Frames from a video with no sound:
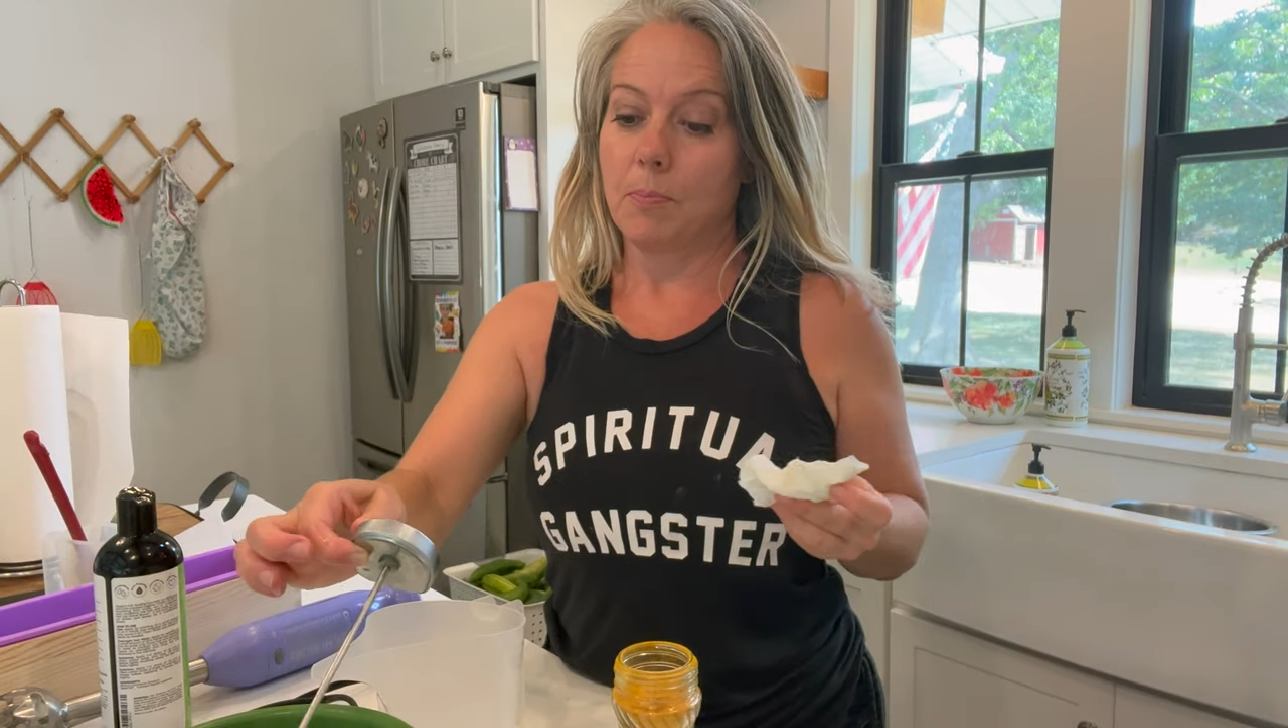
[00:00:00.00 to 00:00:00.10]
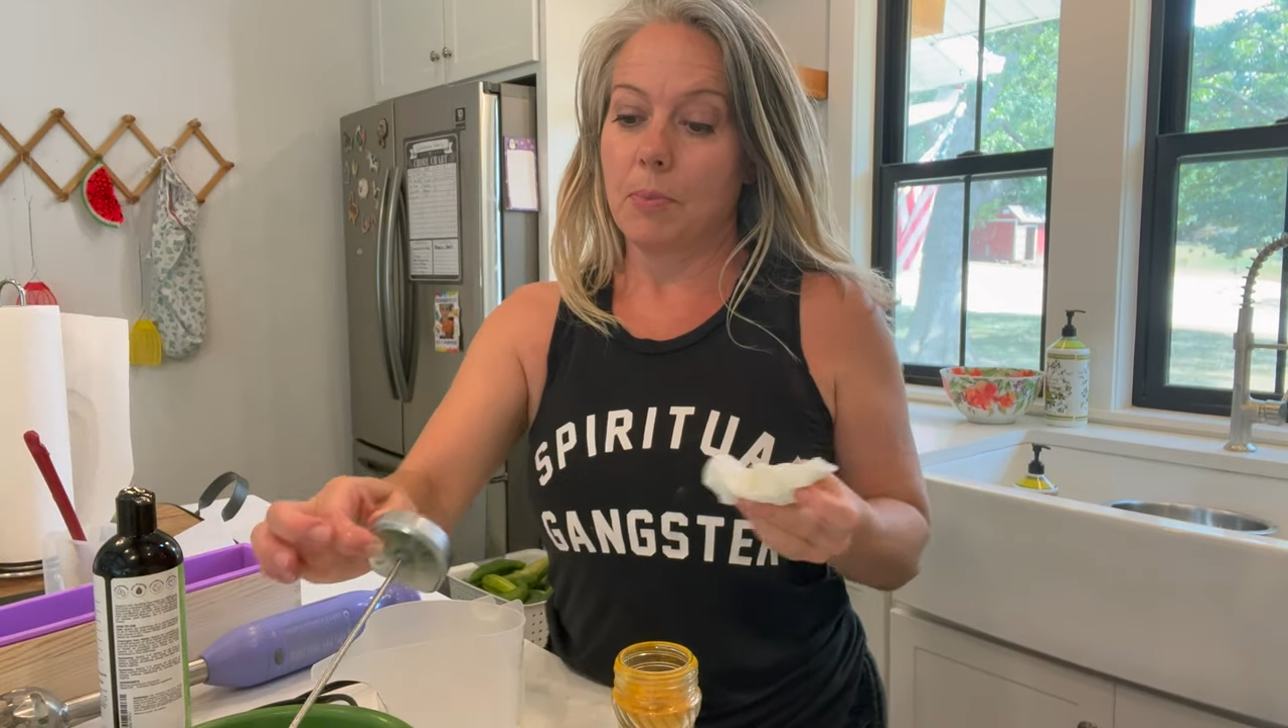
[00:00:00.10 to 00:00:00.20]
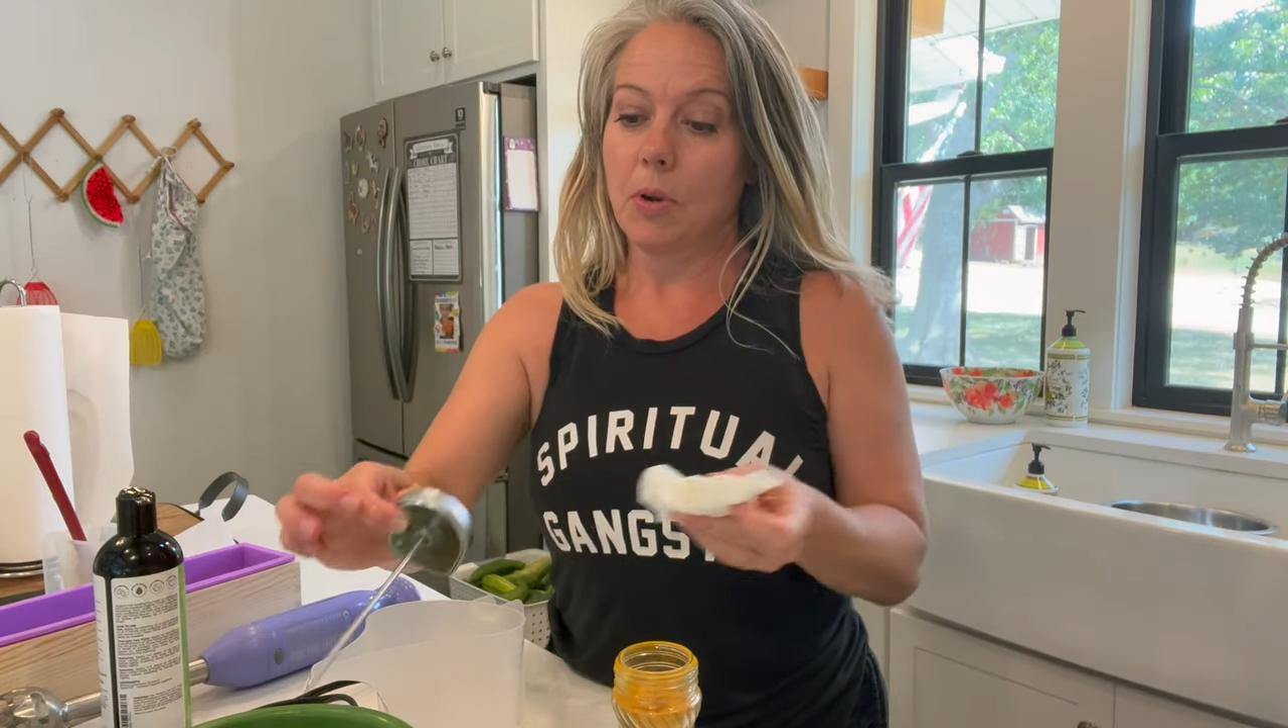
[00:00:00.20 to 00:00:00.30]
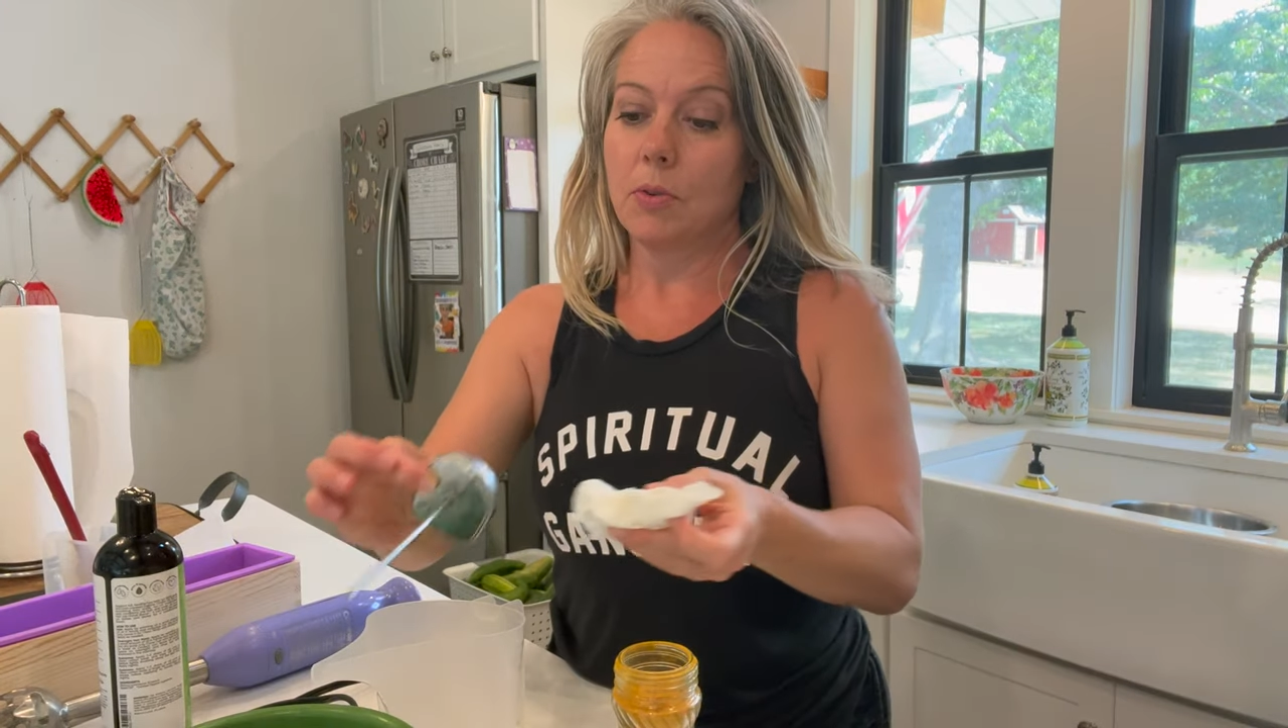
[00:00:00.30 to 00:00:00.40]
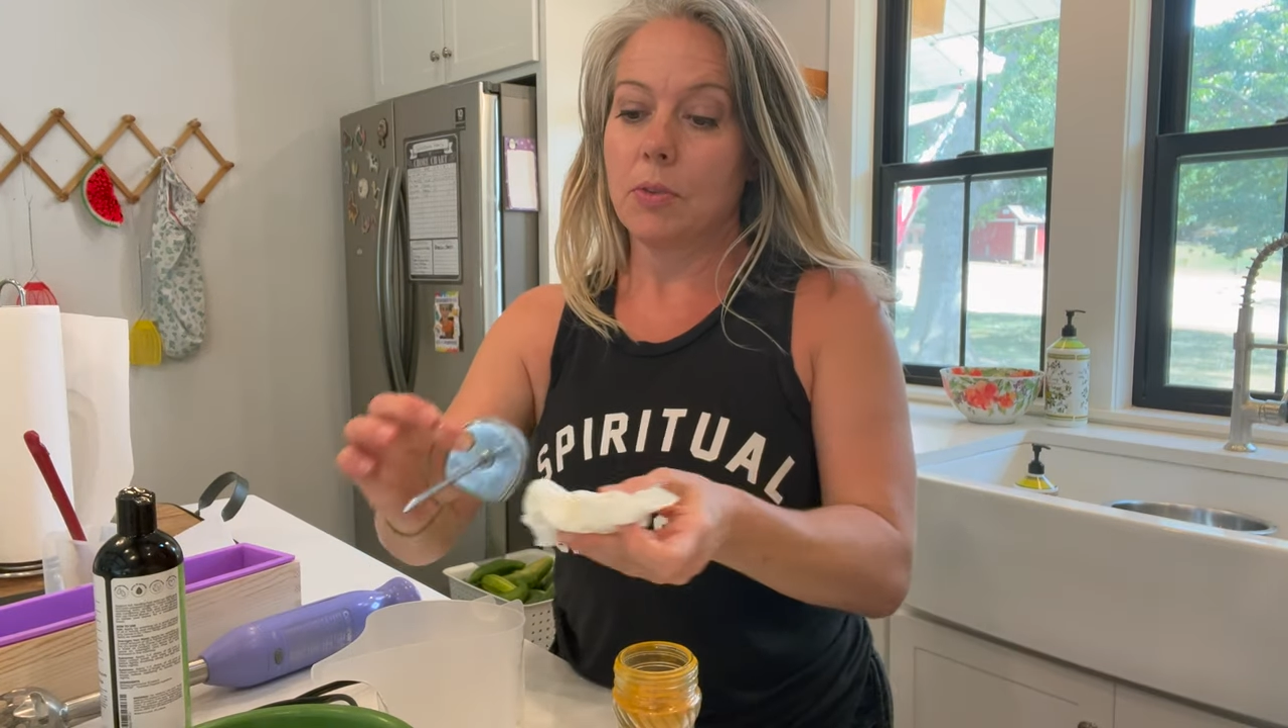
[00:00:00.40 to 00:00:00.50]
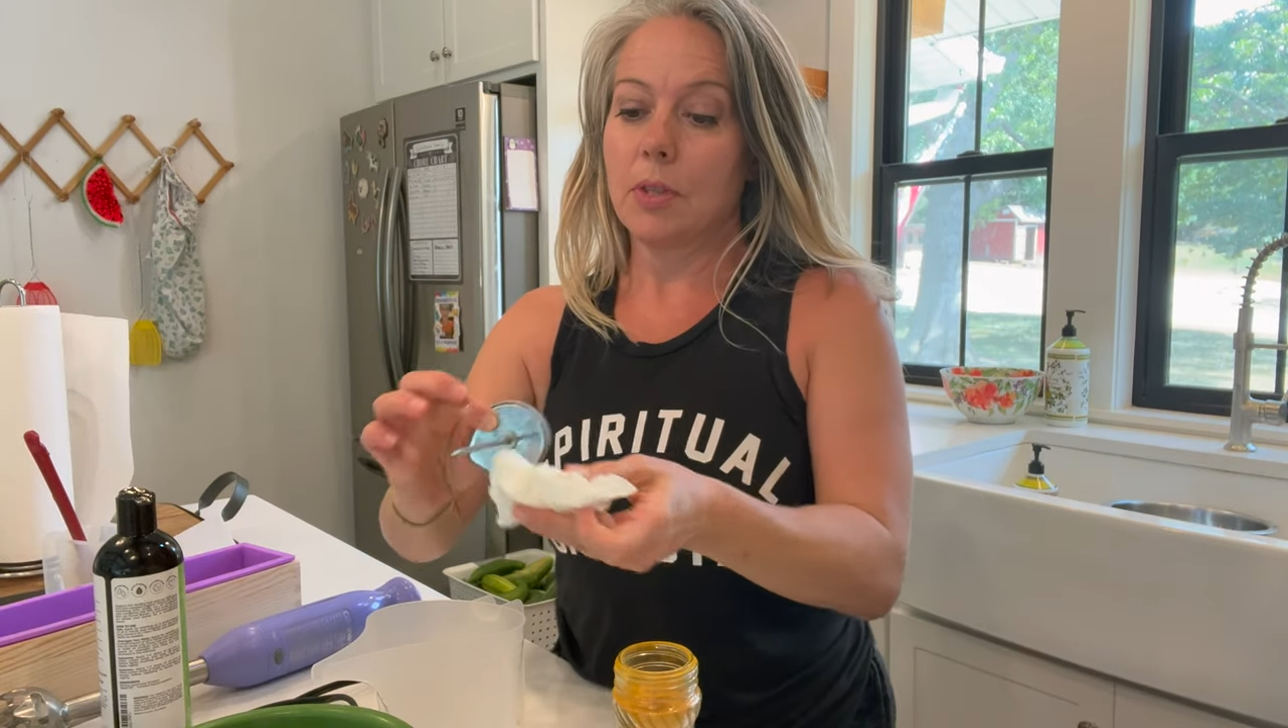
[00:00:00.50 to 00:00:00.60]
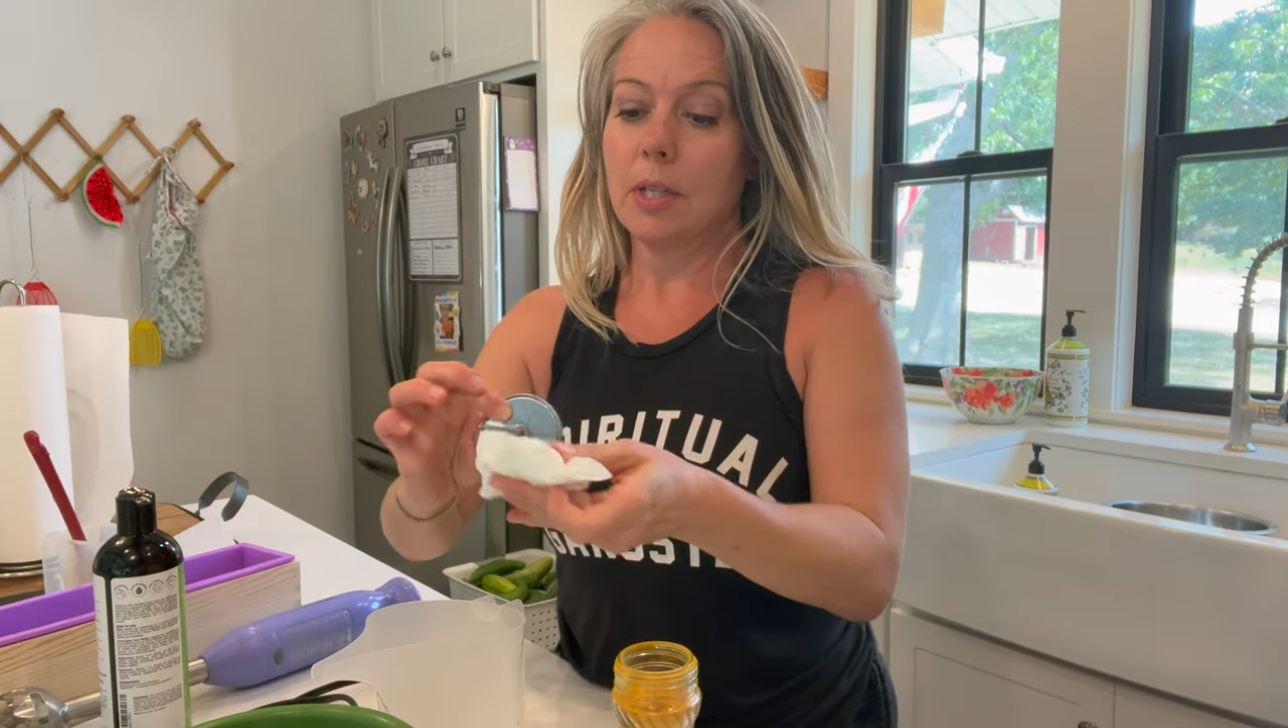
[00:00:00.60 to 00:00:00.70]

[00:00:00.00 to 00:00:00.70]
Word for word: both the